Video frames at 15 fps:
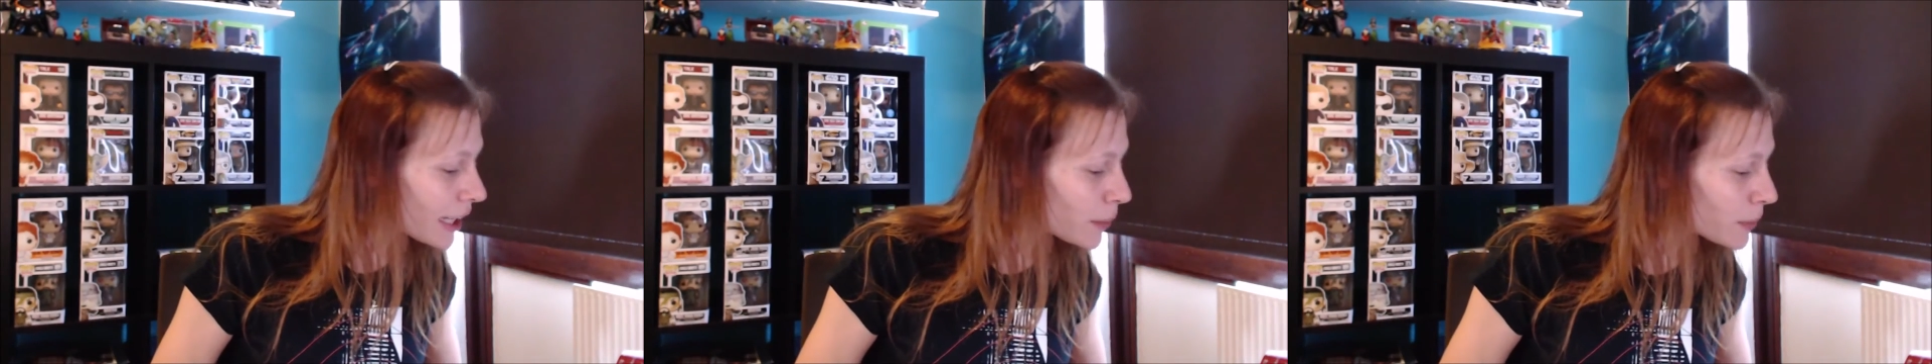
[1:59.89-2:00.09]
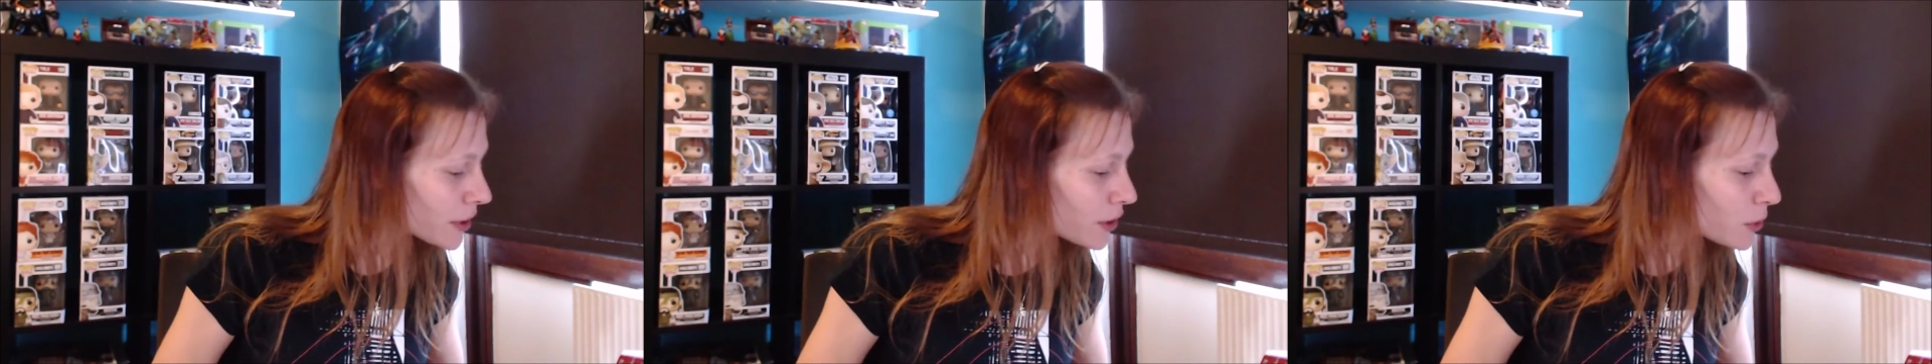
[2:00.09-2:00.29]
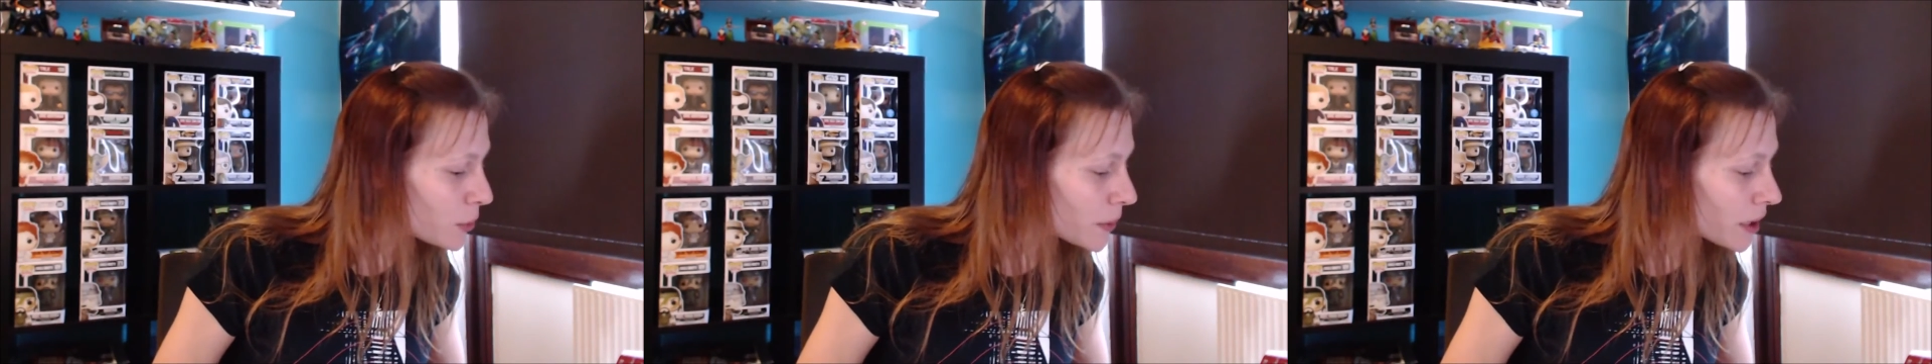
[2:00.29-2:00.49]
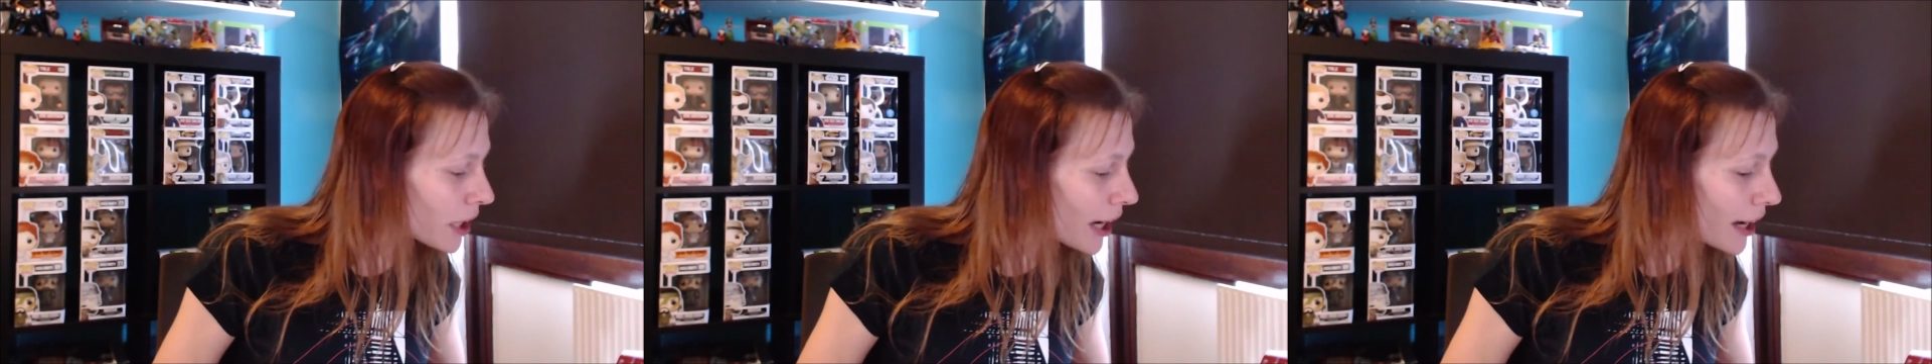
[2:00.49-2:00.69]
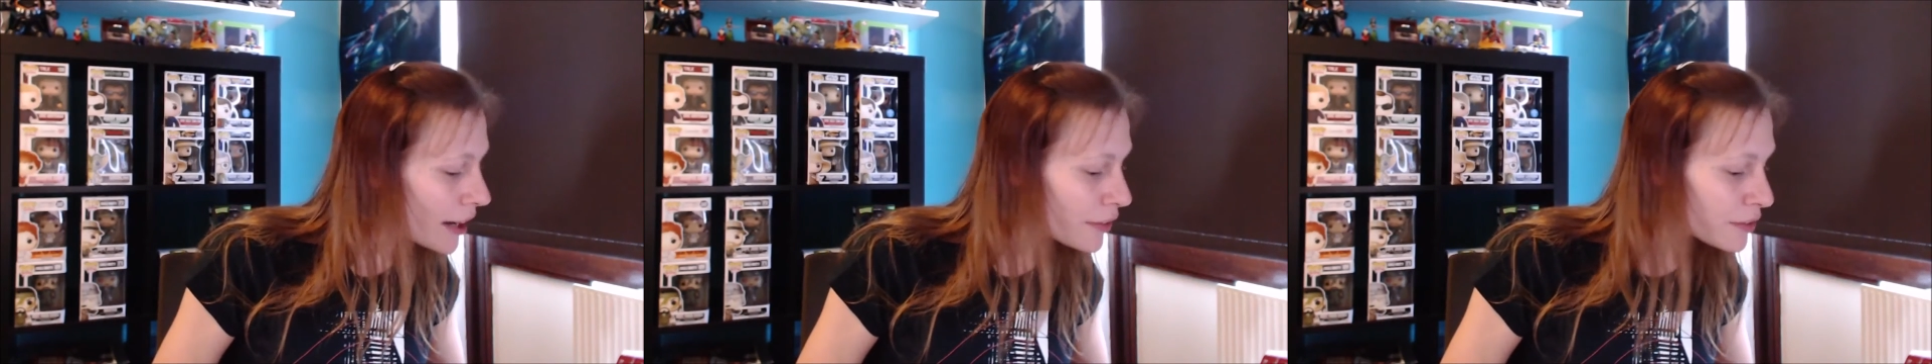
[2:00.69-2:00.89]
what do we
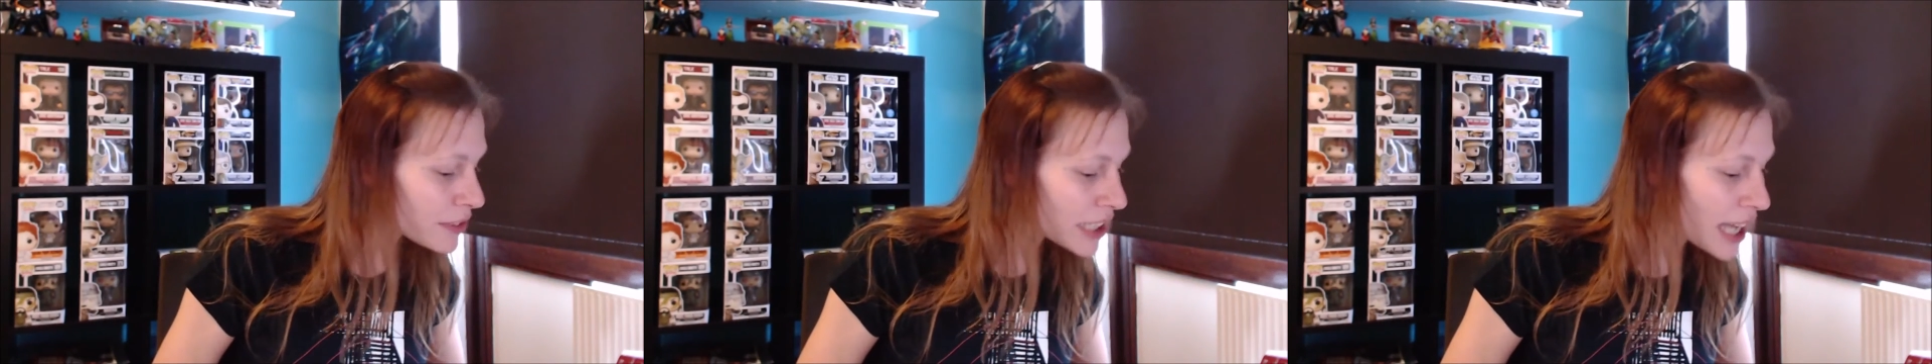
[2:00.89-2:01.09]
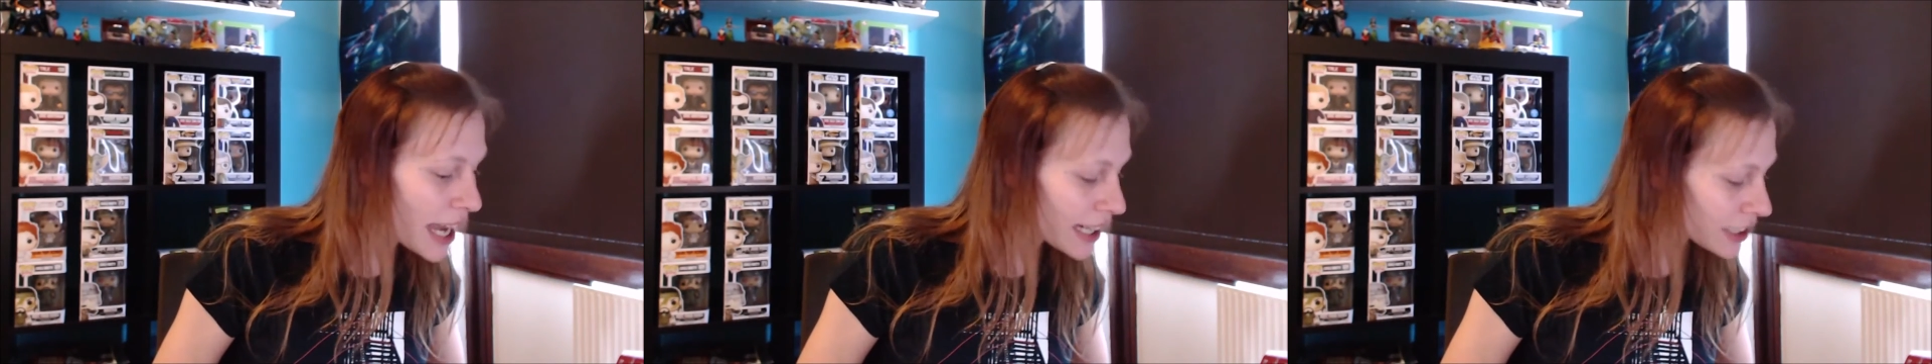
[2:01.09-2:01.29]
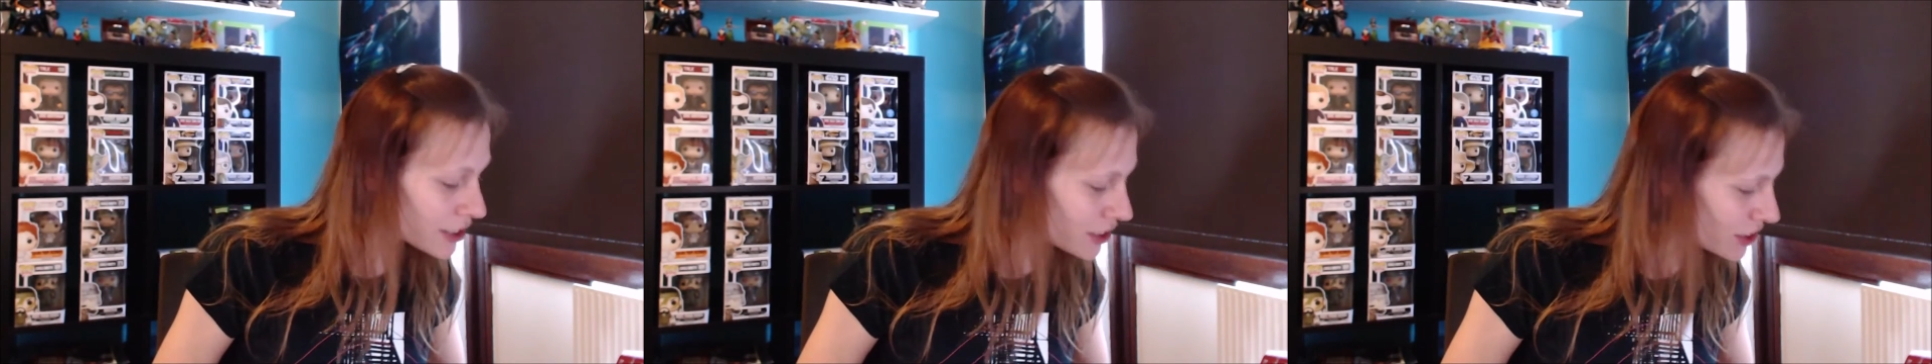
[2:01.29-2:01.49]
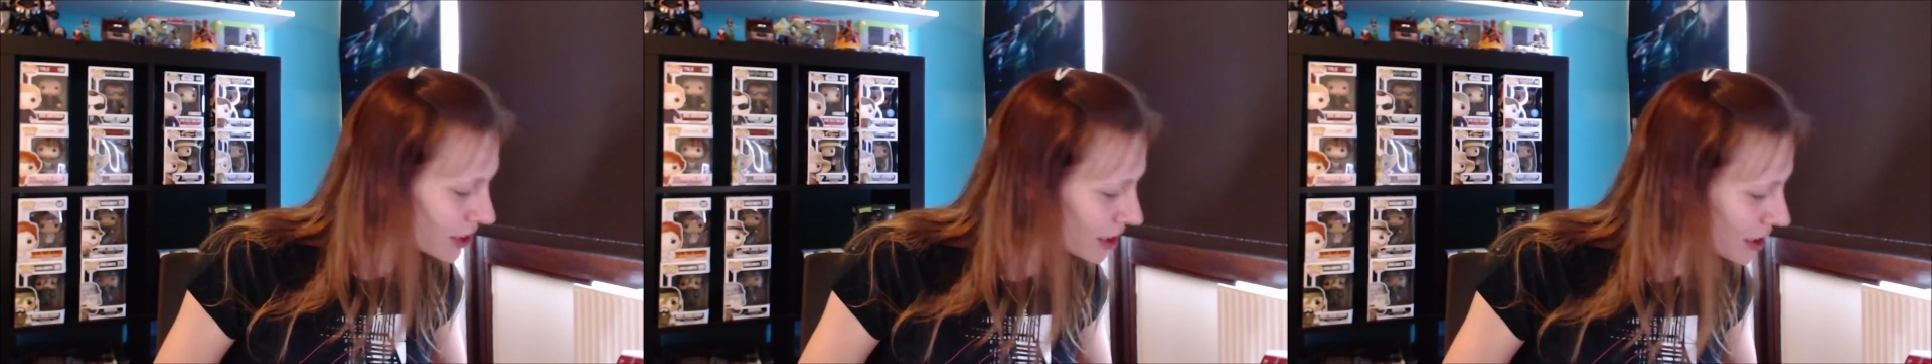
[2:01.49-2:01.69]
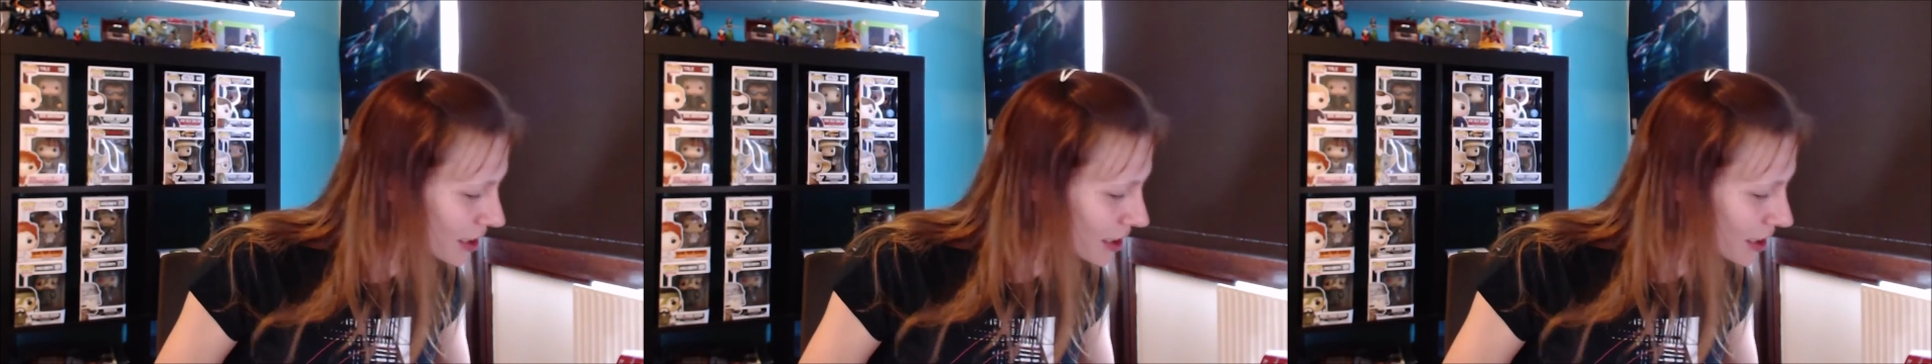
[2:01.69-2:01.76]
have next?